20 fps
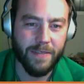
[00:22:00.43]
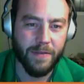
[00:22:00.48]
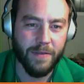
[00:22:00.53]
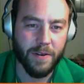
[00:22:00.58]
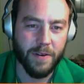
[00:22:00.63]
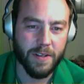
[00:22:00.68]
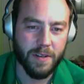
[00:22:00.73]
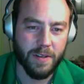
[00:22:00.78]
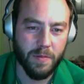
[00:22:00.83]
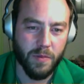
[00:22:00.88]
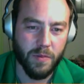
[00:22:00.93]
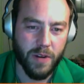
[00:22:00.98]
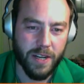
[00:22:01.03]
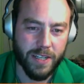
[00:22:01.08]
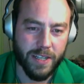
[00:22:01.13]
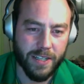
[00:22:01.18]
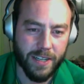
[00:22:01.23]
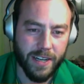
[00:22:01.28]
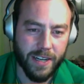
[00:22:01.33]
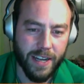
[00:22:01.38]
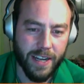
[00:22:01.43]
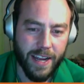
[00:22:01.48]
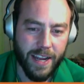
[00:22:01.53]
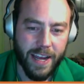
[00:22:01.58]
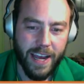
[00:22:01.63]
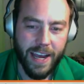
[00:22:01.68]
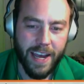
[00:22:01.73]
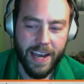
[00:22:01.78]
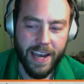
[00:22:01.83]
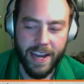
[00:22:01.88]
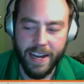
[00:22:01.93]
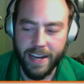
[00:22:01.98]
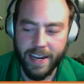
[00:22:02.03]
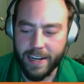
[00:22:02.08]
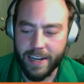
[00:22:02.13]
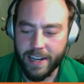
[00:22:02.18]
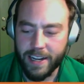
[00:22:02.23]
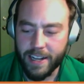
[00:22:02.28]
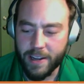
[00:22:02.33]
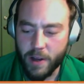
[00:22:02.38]
first impression.
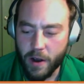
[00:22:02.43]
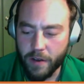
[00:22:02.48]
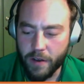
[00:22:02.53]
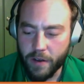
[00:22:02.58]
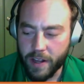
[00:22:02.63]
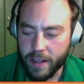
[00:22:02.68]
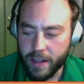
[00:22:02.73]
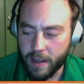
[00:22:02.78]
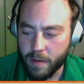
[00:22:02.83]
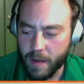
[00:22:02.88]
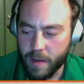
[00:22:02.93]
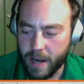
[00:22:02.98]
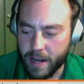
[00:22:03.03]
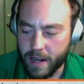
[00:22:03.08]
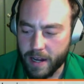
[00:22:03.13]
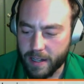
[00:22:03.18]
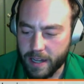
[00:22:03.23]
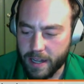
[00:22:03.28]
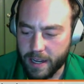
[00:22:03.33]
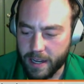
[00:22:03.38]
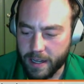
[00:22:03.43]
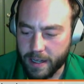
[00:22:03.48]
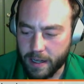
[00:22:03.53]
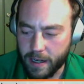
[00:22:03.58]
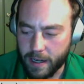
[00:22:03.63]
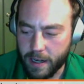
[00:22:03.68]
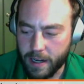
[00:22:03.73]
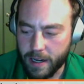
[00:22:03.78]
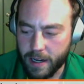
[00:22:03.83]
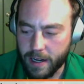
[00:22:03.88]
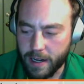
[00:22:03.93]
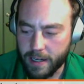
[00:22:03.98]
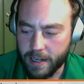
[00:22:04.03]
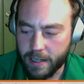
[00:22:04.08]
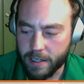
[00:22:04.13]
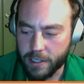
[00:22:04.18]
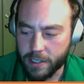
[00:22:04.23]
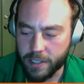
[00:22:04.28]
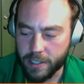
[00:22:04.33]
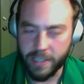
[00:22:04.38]
And if I think about like
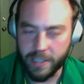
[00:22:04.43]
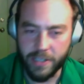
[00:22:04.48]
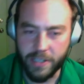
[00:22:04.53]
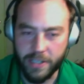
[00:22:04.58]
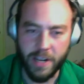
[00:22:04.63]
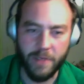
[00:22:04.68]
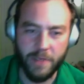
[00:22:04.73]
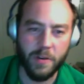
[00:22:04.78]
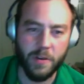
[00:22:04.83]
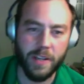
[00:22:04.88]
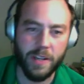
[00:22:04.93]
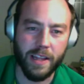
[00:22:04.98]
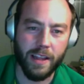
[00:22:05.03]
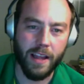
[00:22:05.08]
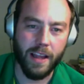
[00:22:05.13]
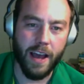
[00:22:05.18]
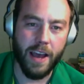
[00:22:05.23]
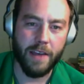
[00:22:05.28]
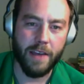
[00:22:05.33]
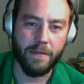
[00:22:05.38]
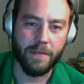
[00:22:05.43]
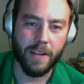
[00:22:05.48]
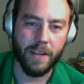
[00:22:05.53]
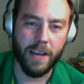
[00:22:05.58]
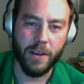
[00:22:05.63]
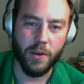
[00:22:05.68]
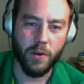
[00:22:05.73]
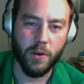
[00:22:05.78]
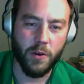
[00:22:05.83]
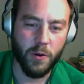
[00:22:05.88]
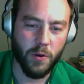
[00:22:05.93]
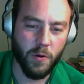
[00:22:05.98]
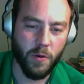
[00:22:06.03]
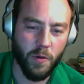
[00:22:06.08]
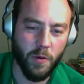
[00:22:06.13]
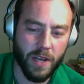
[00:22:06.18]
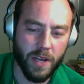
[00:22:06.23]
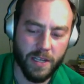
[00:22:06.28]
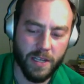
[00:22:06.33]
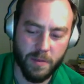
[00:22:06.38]
just in general in life, like
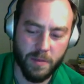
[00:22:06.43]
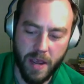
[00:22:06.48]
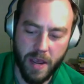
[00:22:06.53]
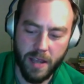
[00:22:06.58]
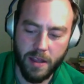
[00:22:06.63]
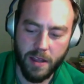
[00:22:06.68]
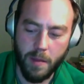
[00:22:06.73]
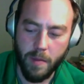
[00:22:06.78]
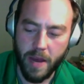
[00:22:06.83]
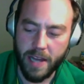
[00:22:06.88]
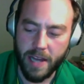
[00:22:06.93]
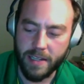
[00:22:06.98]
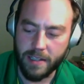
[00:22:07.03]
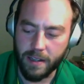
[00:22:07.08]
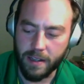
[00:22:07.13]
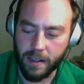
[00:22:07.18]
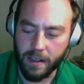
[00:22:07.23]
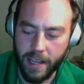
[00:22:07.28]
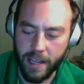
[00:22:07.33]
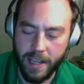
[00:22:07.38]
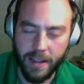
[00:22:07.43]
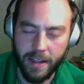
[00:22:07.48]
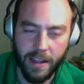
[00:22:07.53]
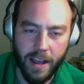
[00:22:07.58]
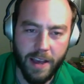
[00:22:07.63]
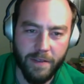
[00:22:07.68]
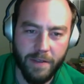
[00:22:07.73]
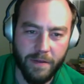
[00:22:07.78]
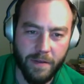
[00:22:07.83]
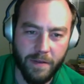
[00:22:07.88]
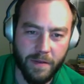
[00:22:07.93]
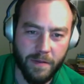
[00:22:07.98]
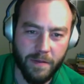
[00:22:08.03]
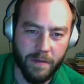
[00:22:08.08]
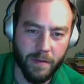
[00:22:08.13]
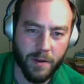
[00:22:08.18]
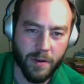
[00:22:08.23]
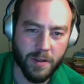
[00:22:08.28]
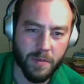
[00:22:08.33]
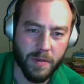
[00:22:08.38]
who has made the best in life
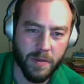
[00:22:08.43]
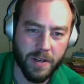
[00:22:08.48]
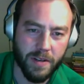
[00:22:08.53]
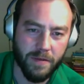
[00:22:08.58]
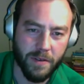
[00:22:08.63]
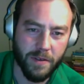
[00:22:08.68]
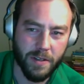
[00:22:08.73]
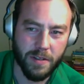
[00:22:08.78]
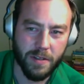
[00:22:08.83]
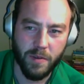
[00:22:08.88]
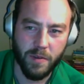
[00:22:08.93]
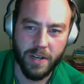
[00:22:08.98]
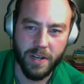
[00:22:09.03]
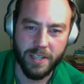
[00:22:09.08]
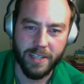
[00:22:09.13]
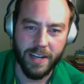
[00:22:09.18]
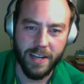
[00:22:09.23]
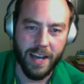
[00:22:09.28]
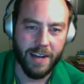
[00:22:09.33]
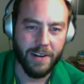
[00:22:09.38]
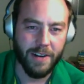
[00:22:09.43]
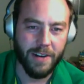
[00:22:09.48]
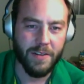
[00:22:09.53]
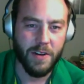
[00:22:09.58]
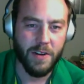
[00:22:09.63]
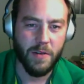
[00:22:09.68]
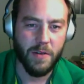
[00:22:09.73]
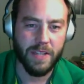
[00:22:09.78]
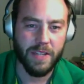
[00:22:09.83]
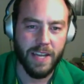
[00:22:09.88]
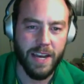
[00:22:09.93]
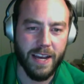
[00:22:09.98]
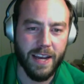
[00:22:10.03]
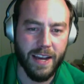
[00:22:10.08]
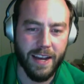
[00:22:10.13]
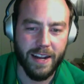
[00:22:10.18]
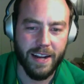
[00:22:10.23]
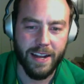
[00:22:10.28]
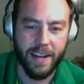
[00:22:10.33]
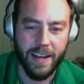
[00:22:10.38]
first impression? I don't even know what that
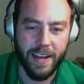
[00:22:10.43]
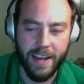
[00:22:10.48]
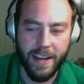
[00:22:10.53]
I